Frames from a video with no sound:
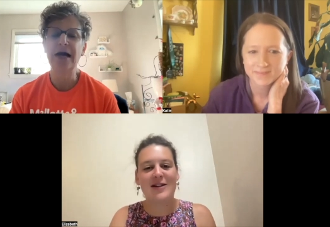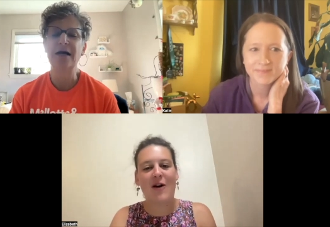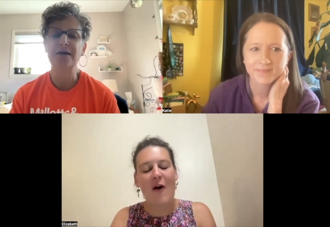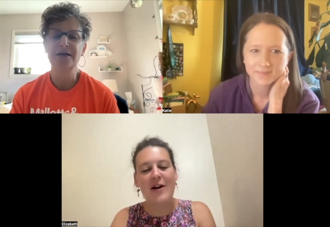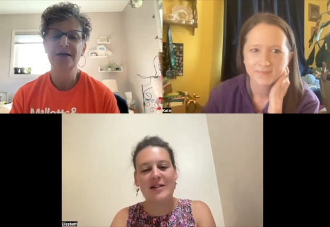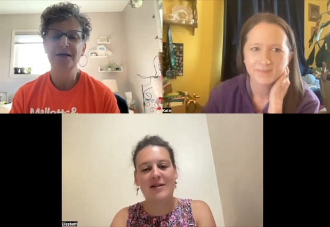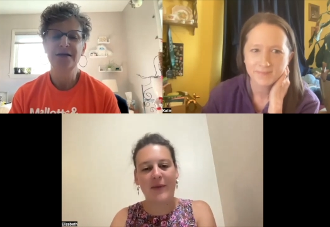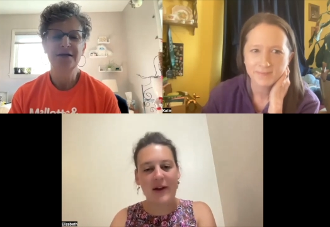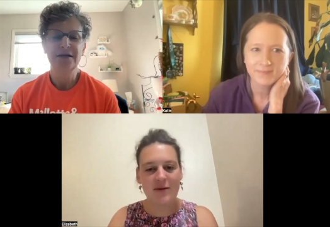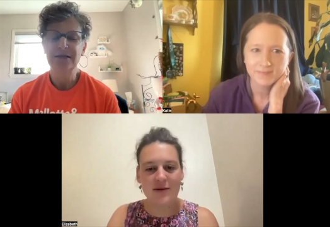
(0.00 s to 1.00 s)
Speaker 1: that's awesome
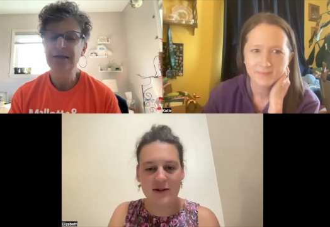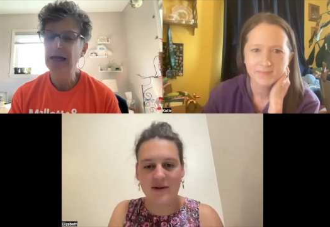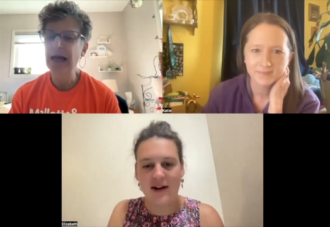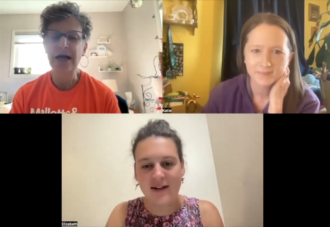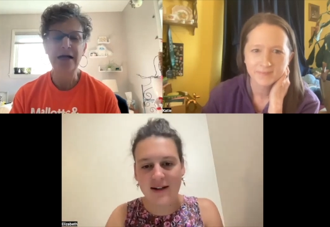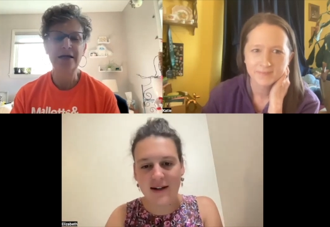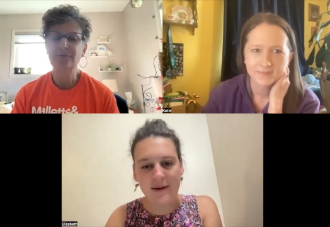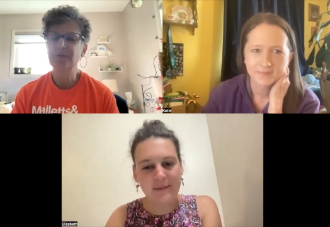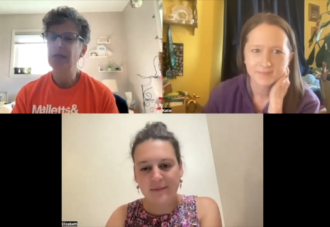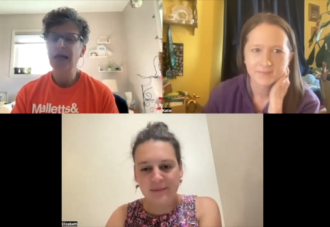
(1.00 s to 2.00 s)
that you recreate. Yeah, it,
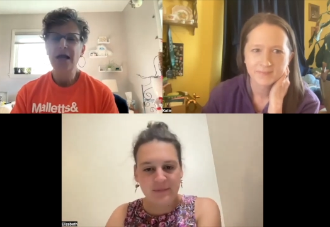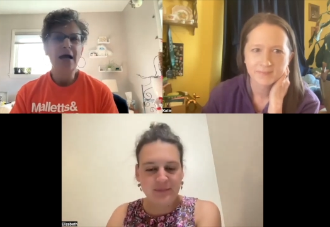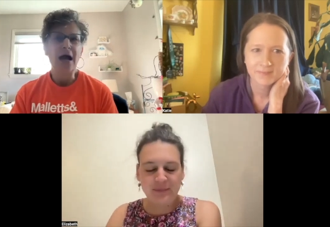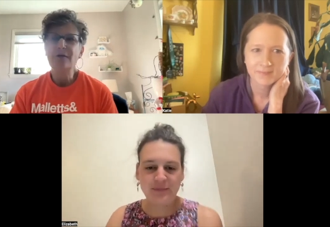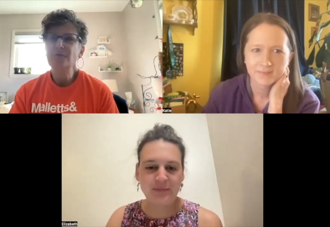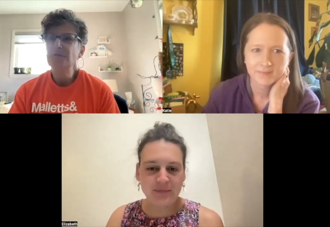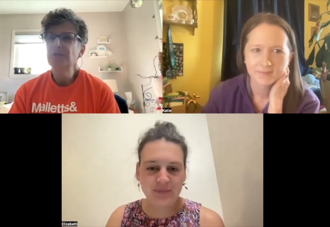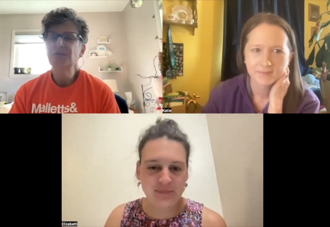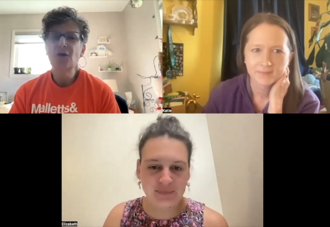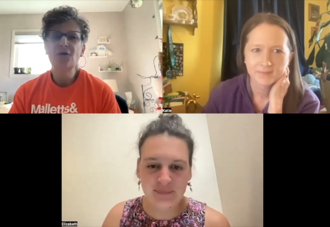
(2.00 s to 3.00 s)
I was
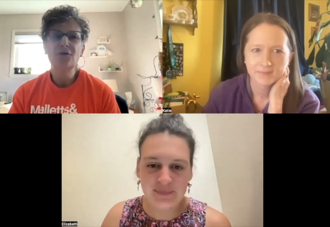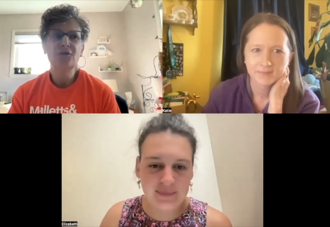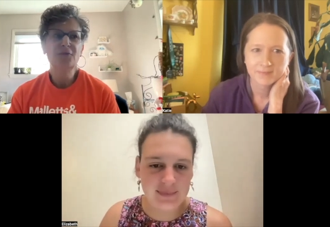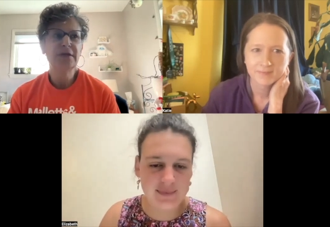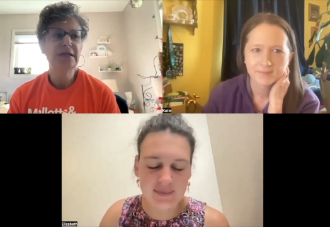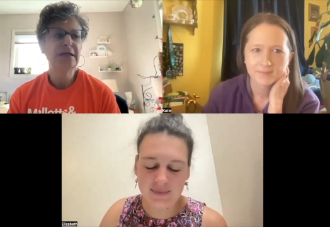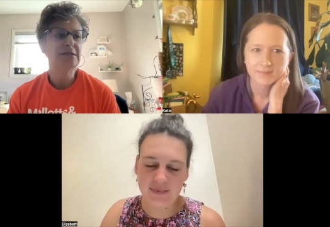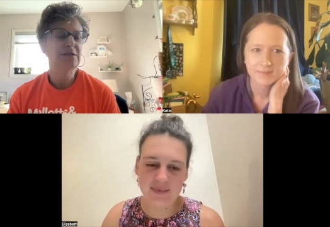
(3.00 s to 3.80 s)
so pleased.